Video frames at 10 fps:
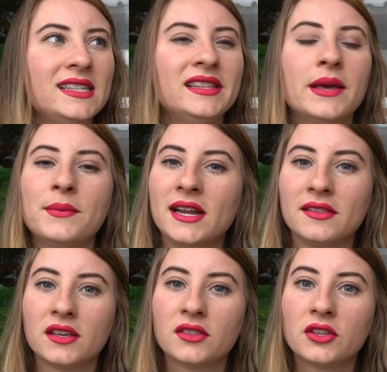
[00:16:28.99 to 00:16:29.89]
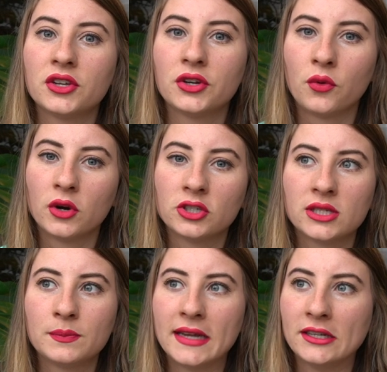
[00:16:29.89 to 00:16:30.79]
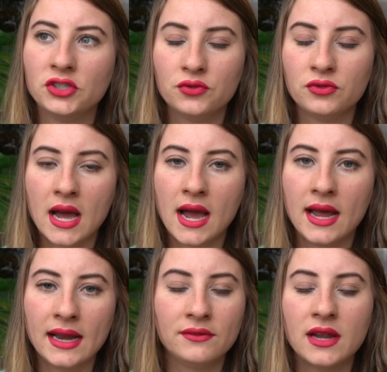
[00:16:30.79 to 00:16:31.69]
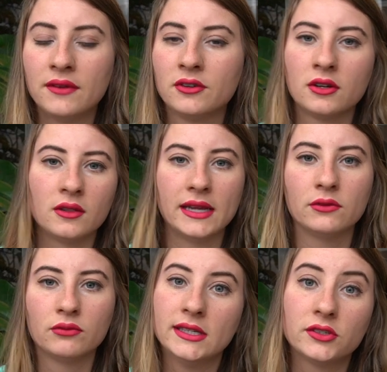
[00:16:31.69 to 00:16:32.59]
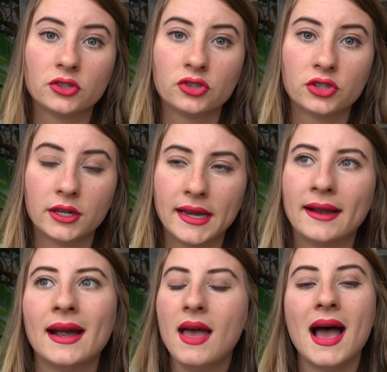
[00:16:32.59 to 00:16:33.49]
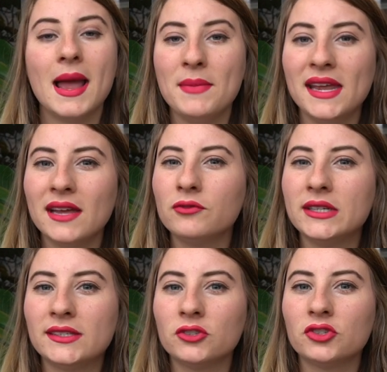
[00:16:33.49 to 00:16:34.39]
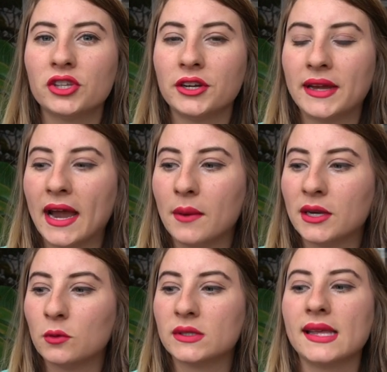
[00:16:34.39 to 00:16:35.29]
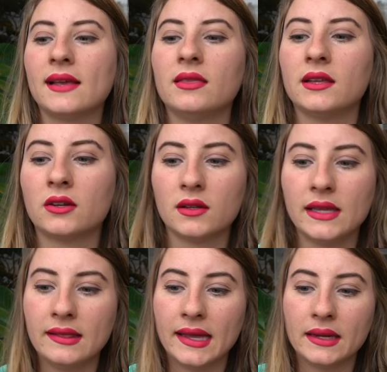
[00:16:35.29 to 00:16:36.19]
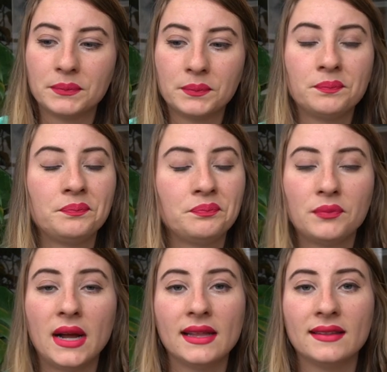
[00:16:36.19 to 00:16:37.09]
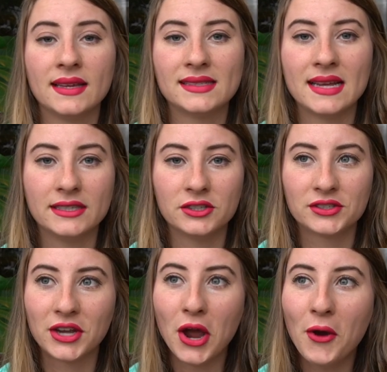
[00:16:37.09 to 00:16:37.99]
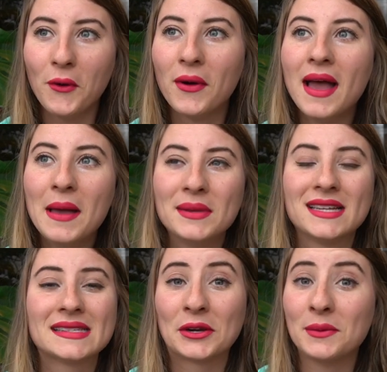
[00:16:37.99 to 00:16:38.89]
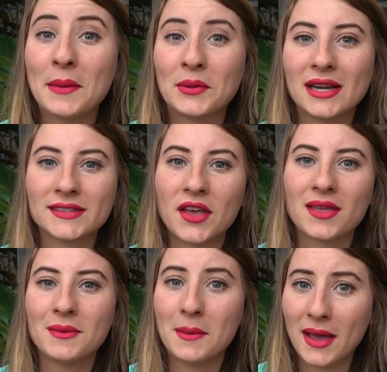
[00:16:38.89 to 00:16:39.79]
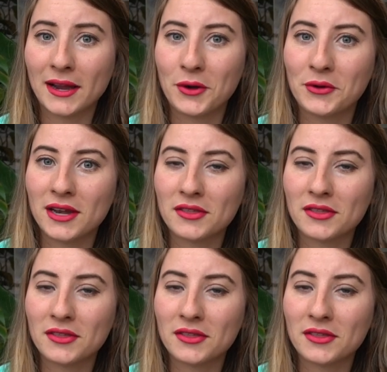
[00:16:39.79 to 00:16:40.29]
seen them and I think that they're gorgeous, but I've never like researched their care. I may have researched their care, but it was like literally like probably like 10 years ago. Because I remember I saw them at Petco and